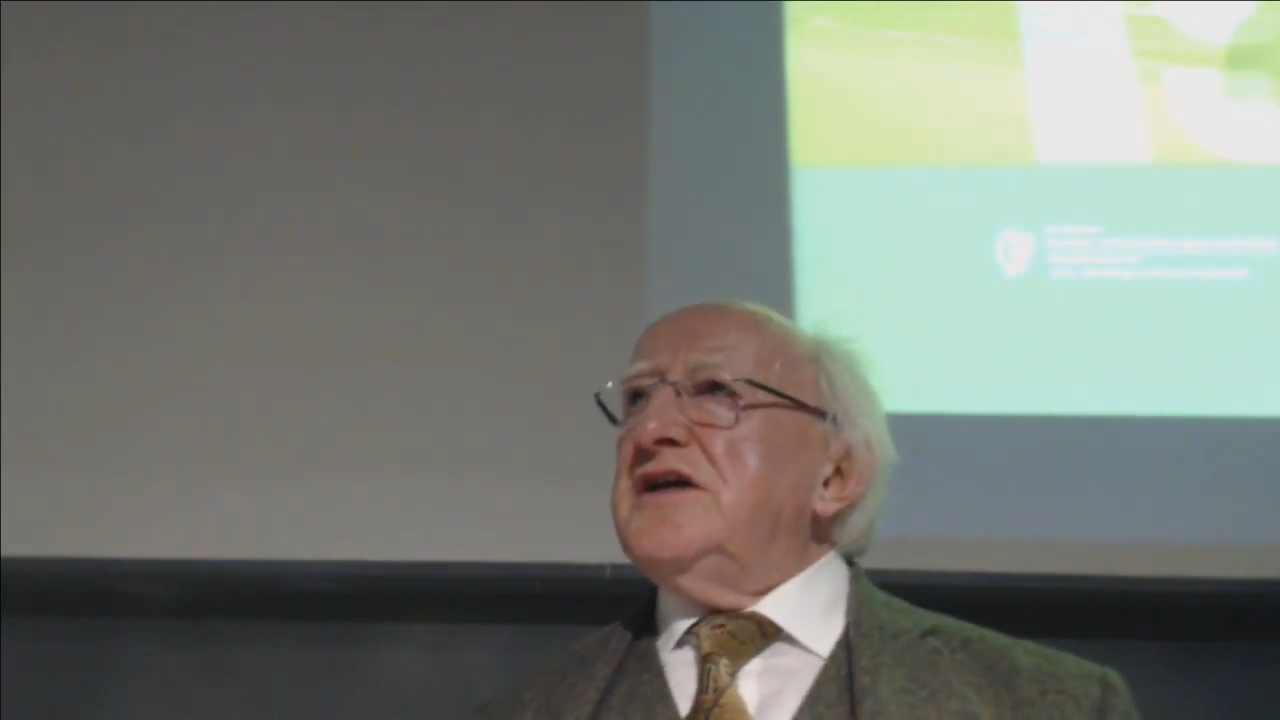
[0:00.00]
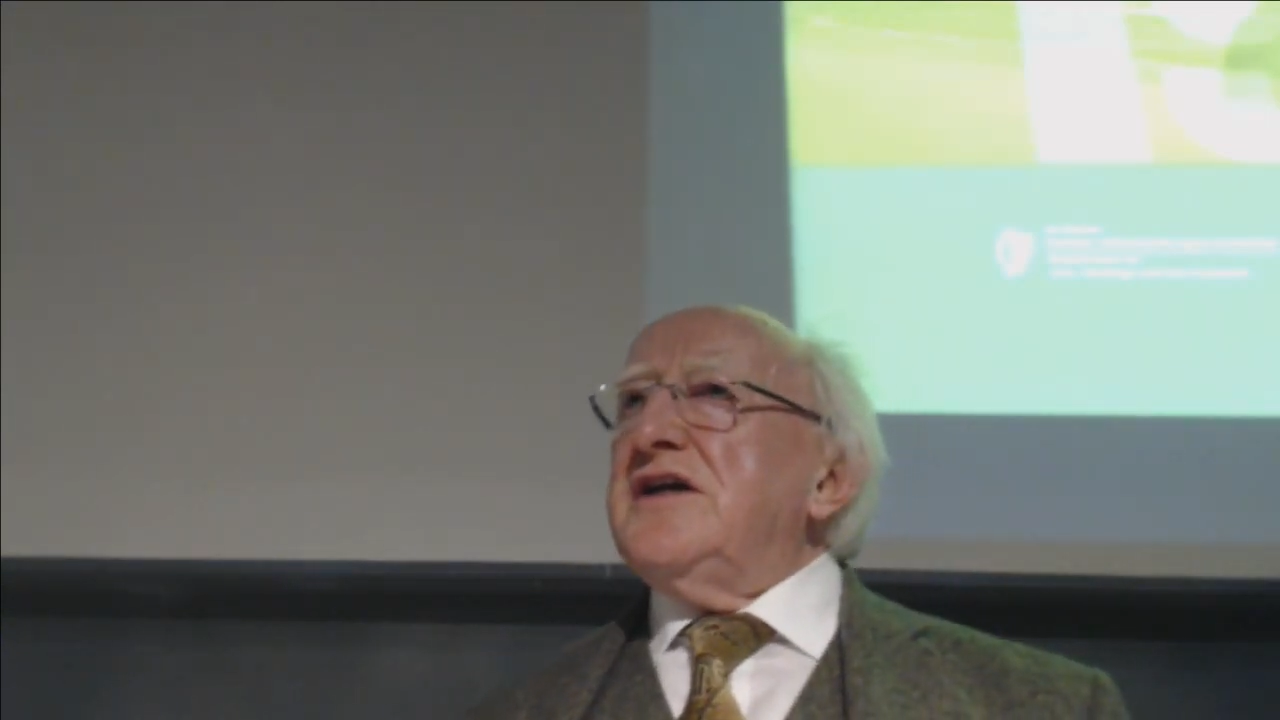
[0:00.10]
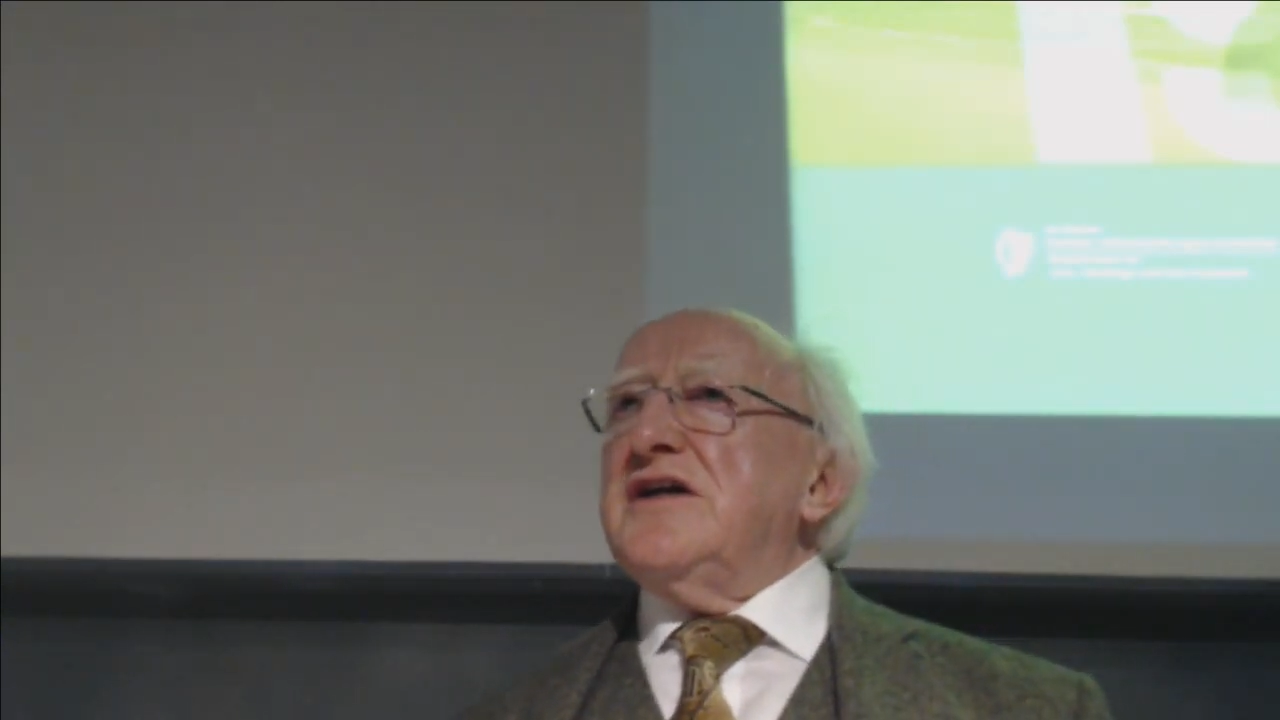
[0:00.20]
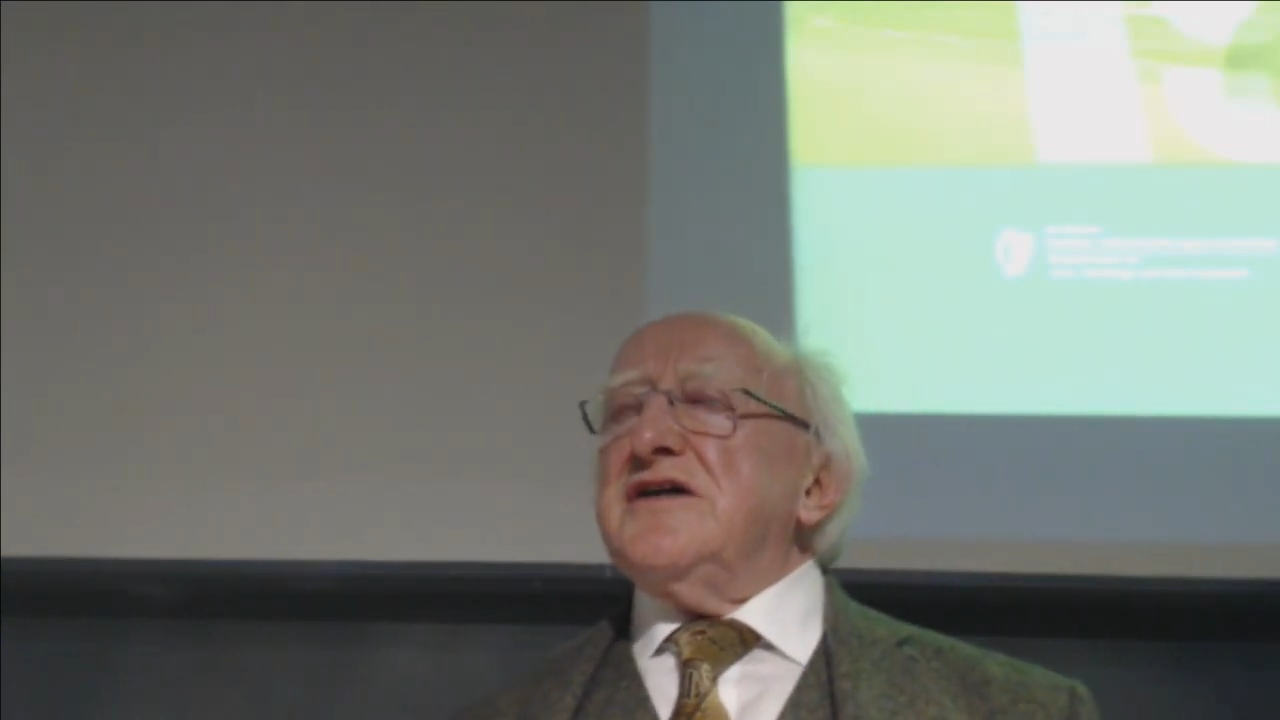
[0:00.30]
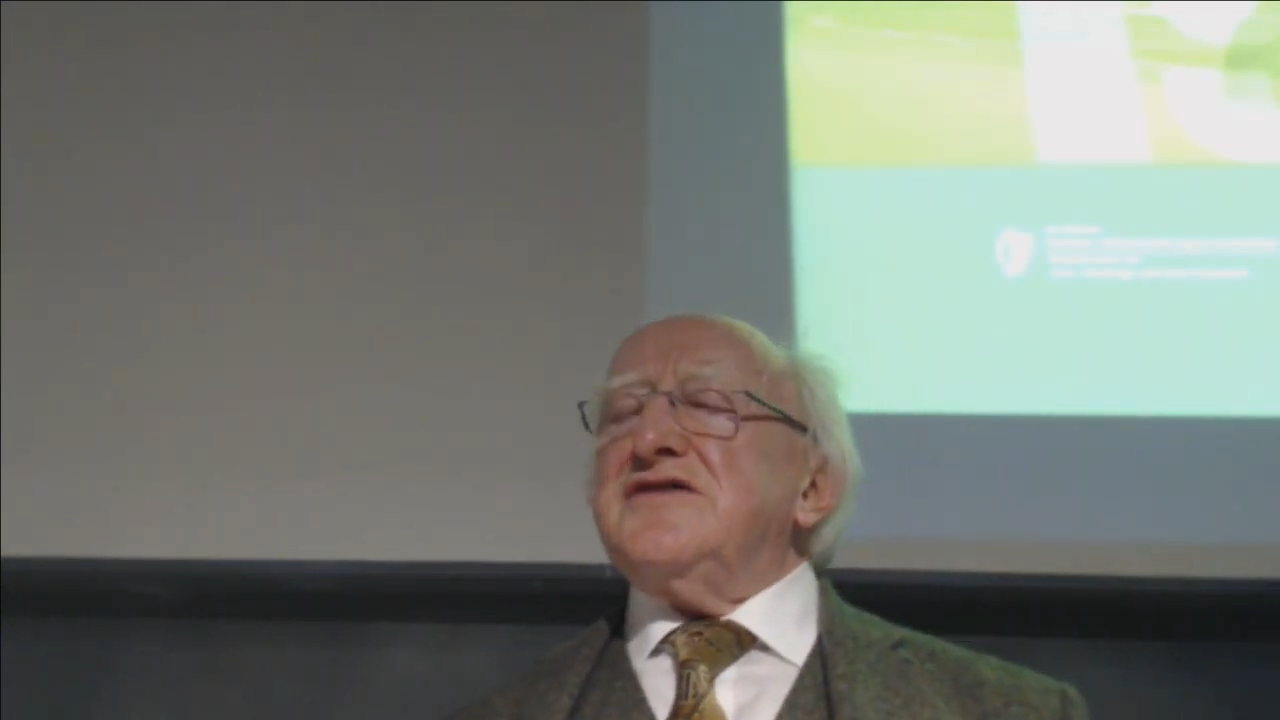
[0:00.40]

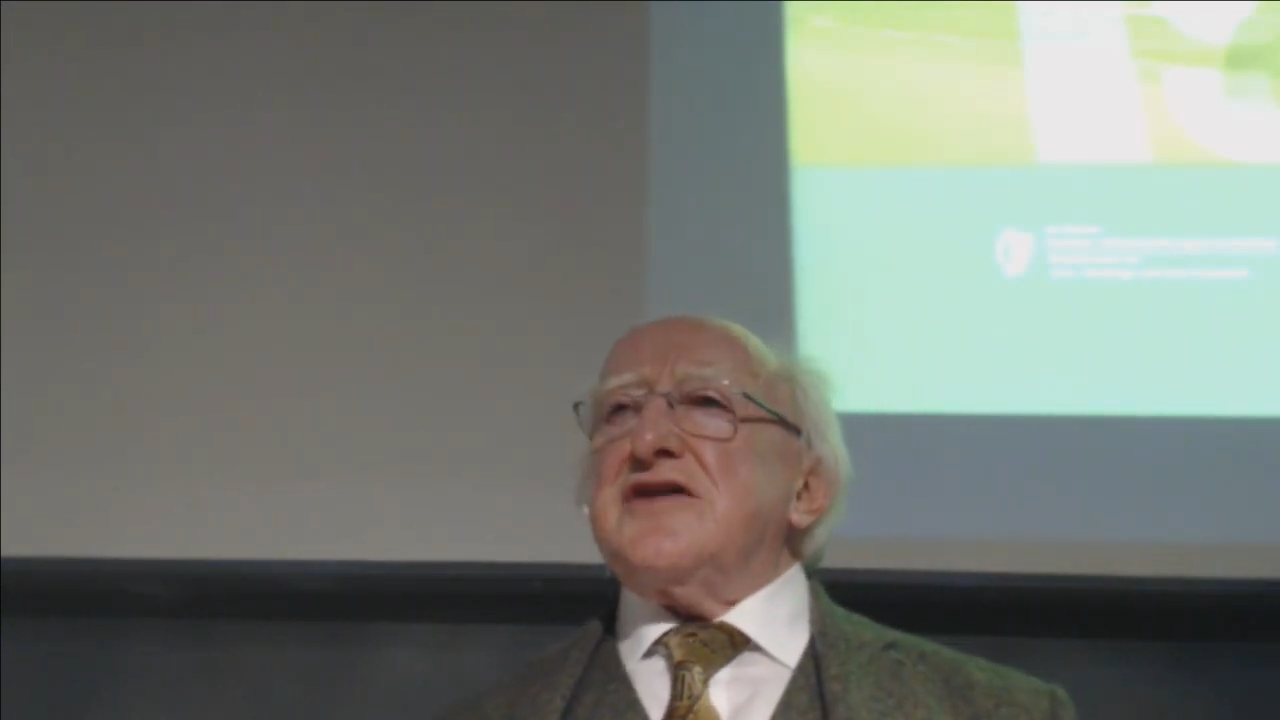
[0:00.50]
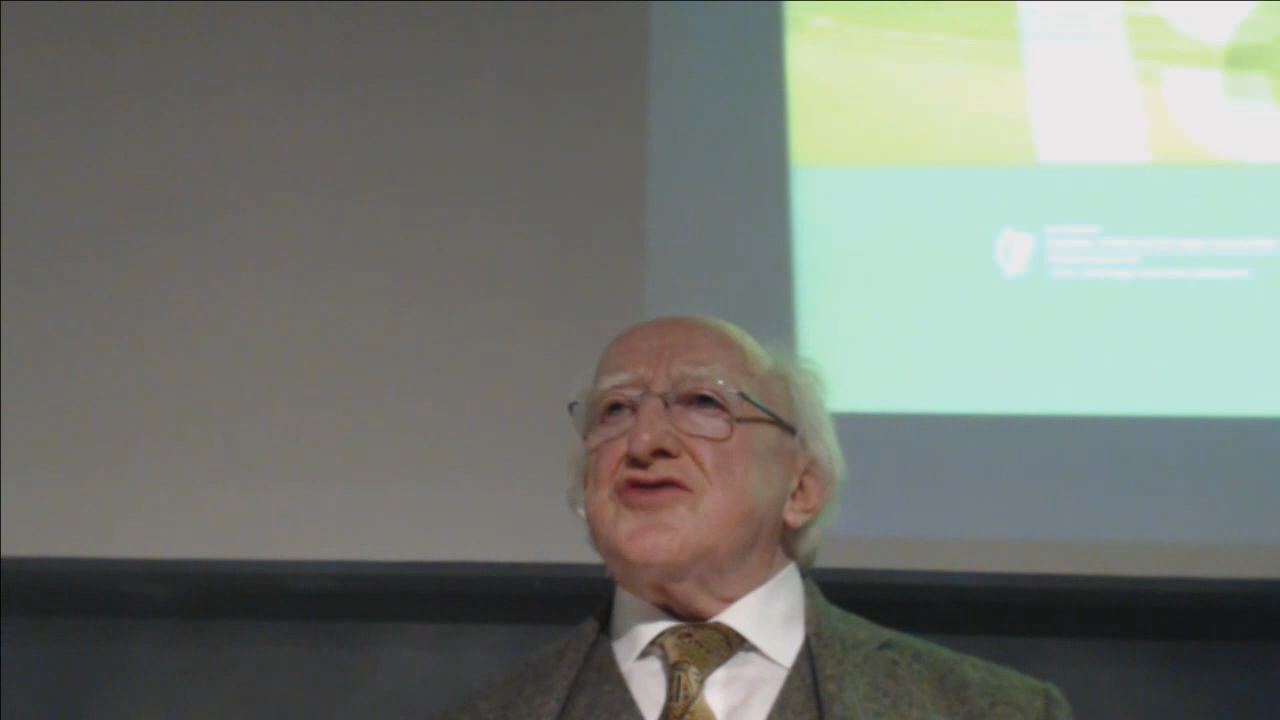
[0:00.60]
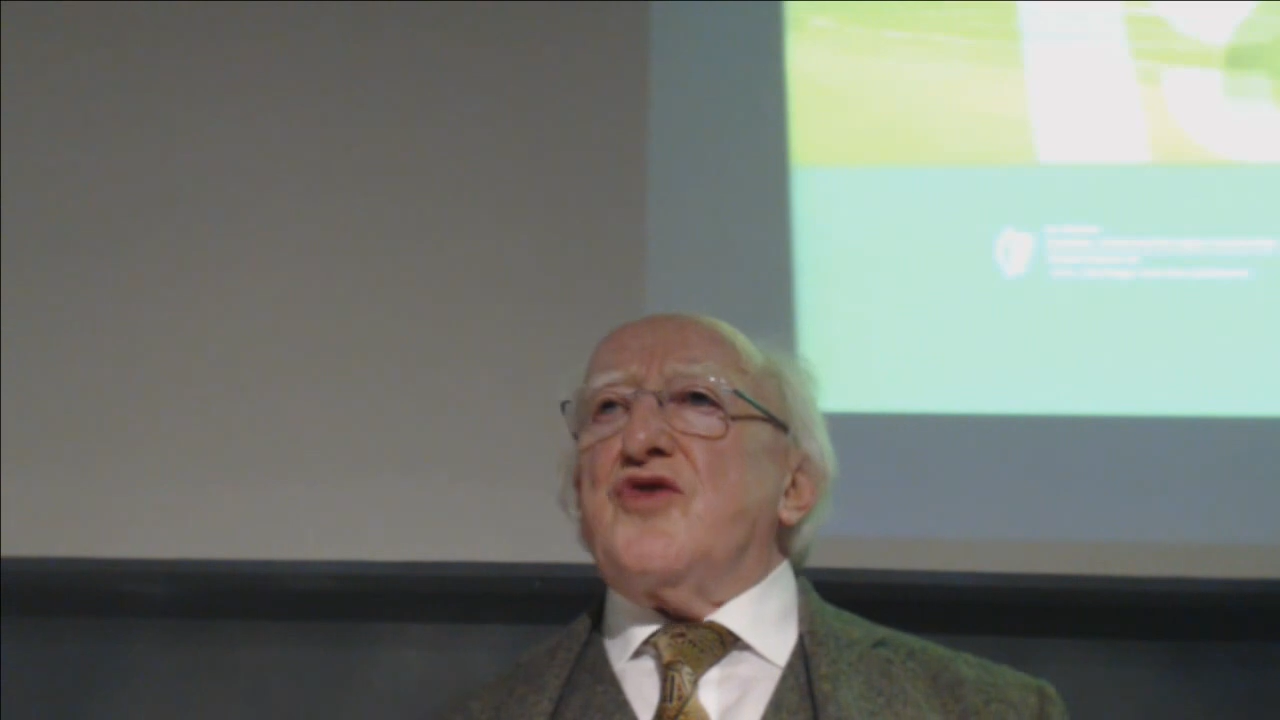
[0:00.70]
that of